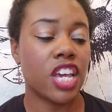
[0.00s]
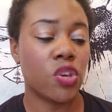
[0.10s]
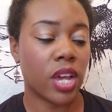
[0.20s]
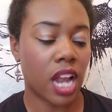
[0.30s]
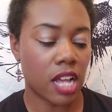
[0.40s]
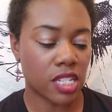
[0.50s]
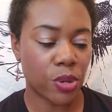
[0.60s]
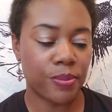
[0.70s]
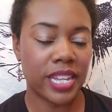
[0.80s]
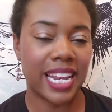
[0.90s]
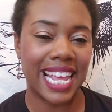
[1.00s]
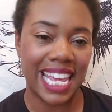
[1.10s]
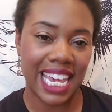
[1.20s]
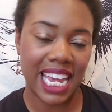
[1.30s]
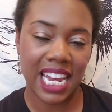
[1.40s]
You can also put
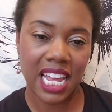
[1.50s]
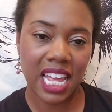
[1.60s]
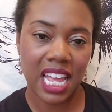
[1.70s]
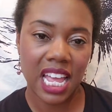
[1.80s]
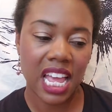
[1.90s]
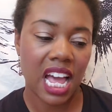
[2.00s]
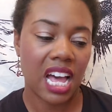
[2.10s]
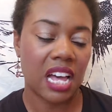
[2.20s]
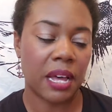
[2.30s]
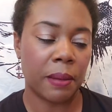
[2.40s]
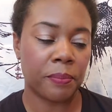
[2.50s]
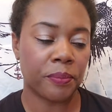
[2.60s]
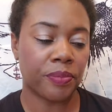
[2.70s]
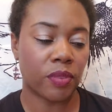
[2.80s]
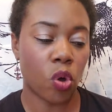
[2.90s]
in
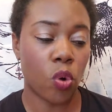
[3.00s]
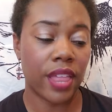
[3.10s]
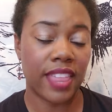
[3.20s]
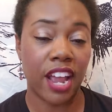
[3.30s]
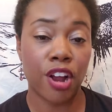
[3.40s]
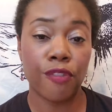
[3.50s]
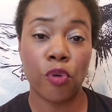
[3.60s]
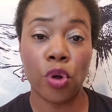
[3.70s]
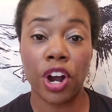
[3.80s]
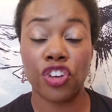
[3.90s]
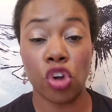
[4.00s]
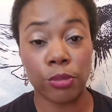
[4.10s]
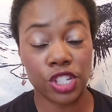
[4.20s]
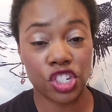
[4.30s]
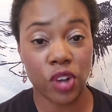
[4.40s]
on there for
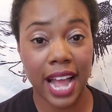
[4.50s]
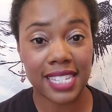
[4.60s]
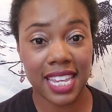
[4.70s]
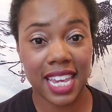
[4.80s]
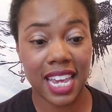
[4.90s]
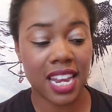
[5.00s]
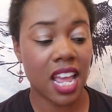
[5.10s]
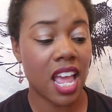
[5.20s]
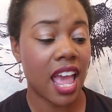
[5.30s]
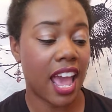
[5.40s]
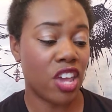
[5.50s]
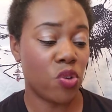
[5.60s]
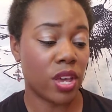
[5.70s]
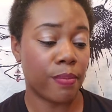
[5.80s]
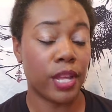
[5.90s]
normal to dry skin, and you
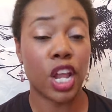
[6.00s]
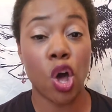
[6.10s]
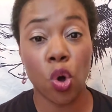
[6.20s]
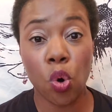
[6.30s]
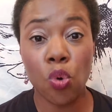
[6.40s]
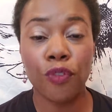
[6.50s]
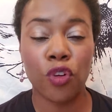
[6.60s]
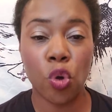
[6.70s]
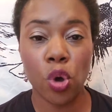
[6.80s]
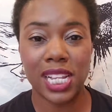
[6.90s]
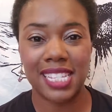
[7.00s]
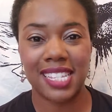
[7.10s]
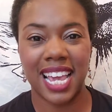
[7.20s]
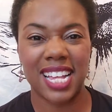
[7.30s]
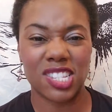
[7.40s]
can put O for oily
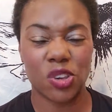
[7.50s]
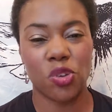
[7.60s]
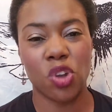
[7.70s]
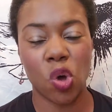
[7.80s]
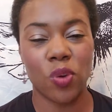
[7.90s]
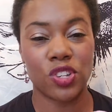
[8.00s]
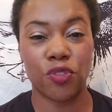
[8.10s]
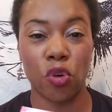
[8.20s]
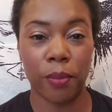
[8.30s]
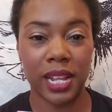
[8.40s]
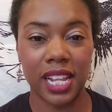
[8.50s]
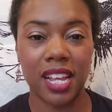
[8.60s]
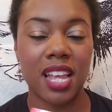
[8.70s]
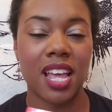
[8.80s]
skin, so you know which formula